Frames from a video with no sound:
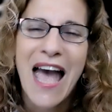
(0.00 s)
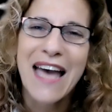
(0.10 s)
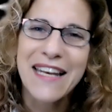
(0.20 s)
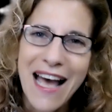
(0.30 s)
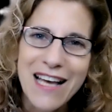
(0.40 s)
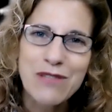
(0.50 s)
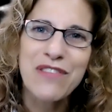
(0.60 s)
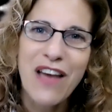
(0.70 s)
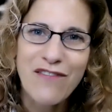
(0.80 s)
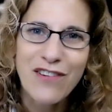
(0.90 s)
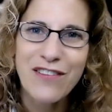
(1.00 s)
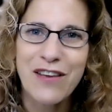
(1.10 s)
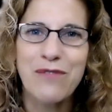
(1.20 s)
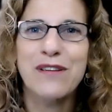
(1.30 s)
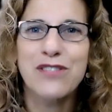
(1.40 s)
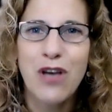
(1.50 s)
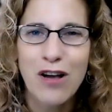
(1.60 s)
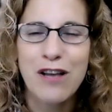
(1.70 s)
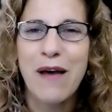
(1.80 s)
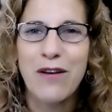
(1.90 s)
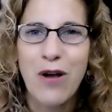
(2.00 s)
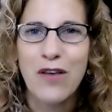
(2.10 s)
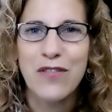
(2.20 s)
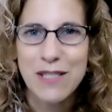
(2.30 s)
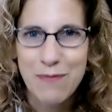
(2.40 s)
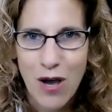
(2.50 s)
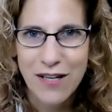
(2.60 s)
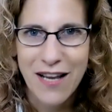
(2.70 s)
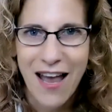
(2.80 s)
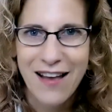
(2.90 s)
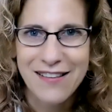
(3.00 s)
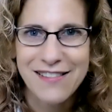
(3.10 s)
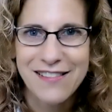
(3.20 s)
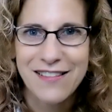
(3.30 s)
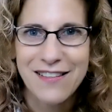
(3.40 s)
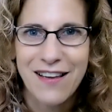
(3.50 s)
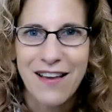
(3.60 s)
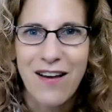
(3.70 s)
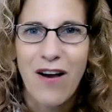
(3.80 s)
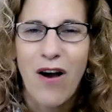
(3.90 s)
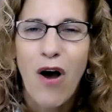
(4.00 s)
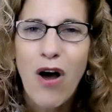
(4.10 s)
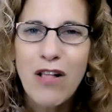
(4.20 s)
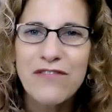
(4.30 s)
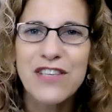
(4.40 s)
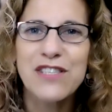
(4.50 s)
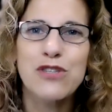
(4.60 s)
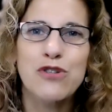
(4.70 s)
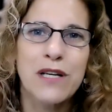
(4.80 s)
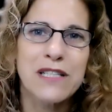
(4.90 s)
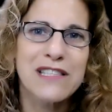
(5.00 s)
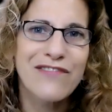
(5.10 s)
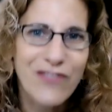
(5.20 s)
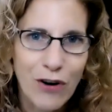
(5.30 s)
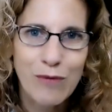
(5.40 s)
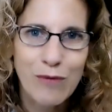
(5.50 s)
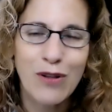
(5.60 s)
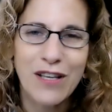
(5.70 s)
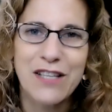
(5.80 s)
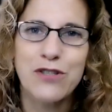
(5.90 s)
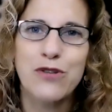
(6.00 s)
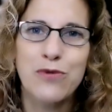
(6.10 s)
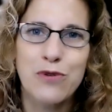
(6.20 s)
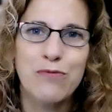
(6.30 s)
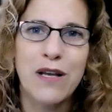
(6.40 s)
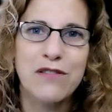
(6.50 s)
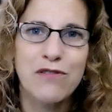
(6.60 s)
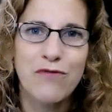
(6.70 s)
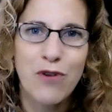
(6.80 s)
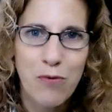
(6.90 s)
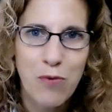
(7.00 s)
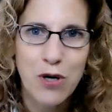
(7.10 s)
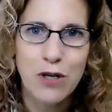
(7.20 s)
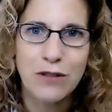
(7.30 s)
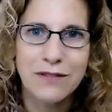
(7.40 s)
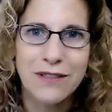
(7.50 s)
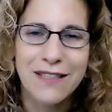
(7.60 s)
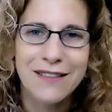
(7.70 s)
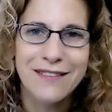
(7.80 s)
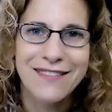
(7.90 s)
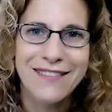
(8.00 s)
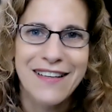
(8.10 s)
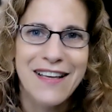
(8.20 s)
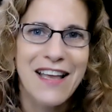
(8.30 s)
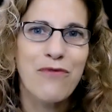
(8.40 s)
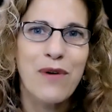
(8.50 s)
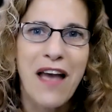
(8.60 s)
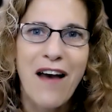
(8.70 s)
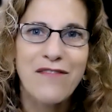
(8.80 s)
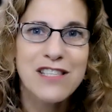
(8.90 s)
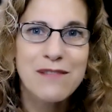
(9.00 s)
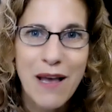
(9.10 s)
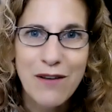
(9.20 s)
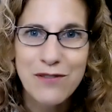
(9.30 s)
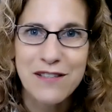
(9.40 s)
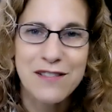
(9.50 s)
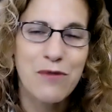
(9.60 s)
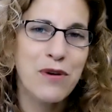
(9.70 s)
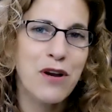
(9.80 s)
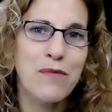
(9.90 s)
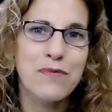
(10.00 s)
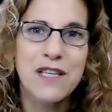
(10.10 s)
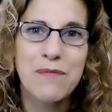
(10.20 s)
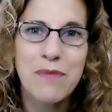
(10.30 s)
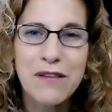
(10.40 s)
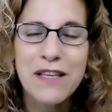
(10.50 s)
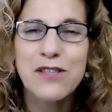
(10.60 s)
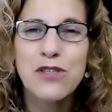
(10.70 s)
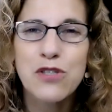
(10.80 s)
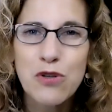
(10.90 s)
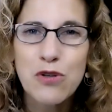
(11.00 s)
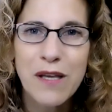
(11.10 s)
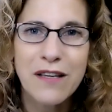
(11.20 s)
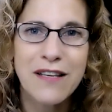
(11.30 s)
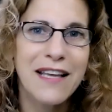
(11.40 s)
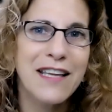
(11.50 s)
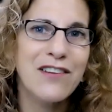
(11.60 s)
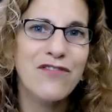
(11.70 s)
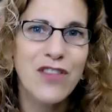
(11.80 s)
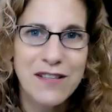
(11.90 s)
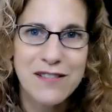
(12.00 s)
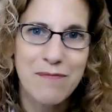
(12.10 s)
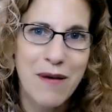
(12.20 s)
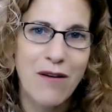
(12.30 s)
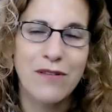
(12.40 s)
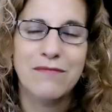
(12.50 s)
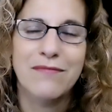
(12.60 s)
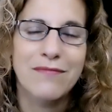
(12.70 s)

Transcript: And as with everything we talk about on this podcast, all of this is transferable into the rest of our world. If we have spouses that we are typically assuming negative things about